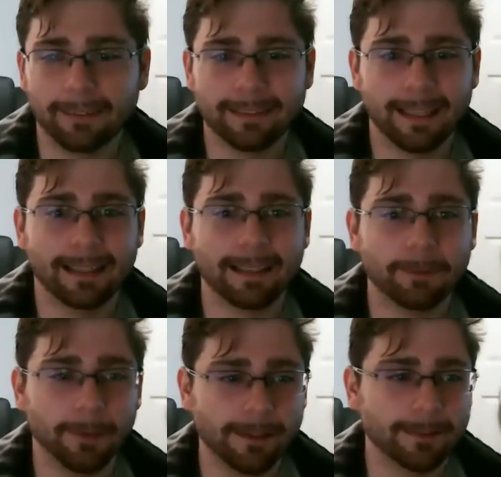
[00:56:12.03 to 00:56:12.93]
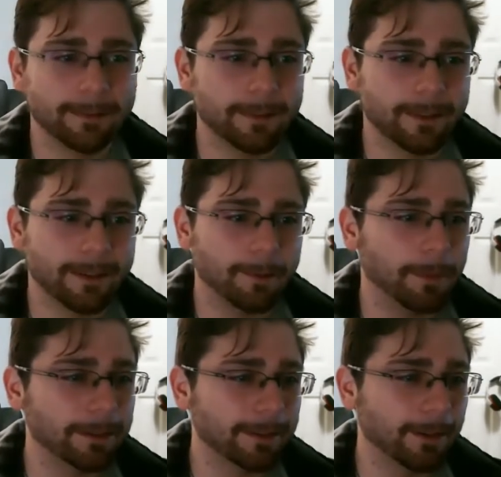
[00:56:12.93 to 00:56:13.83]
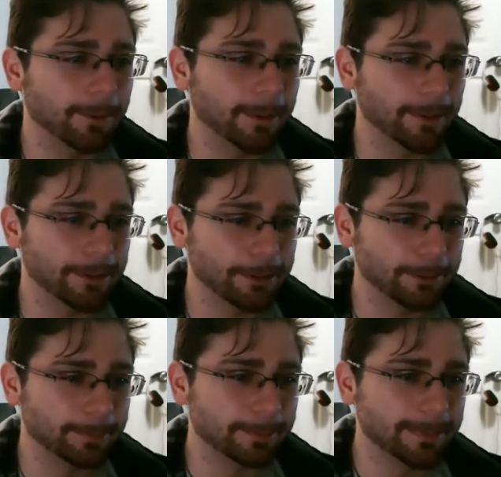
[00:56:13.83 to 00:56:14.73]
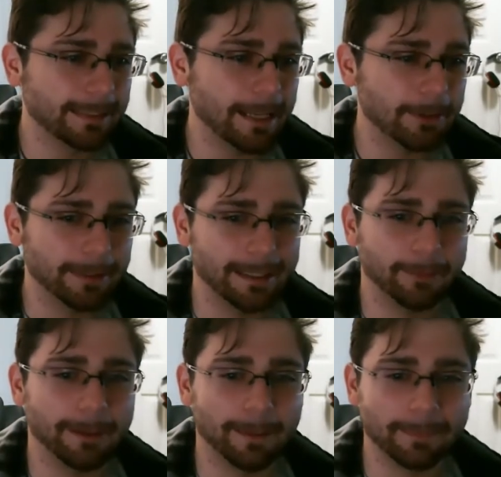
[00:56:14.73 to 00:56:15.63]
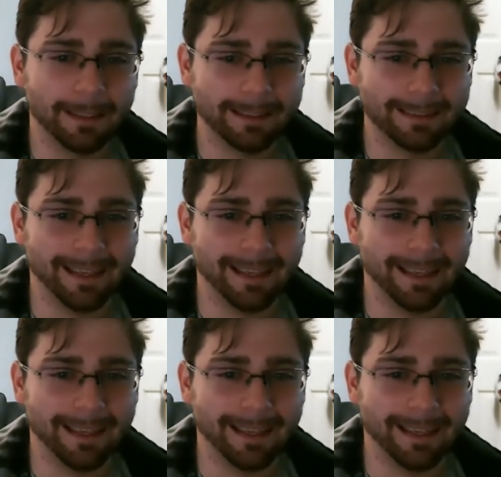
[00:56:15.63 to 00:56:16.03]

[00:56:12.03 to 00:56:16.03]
It's not like it was a month ago where you scheduled it and went up the next